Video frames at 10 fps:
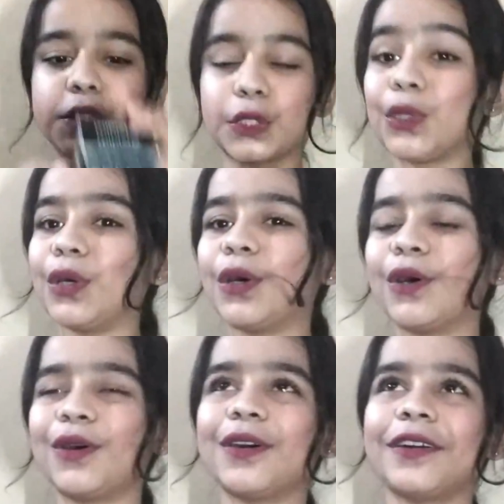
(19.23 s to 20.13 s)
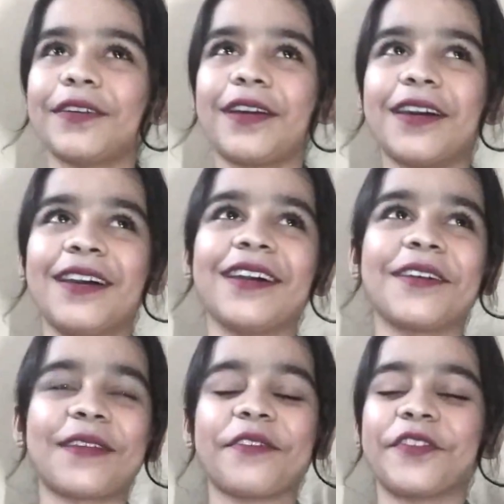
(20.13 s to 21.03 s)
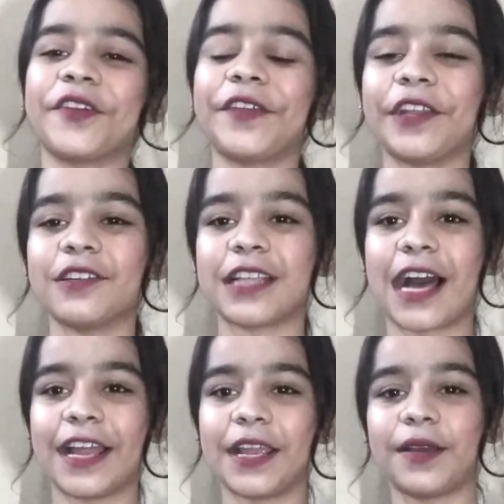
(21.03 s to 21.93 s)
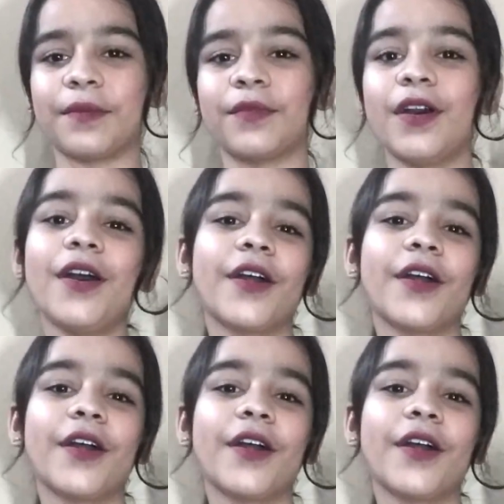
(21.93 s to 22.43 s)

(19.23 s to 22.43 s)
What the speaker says: So on that few videos I am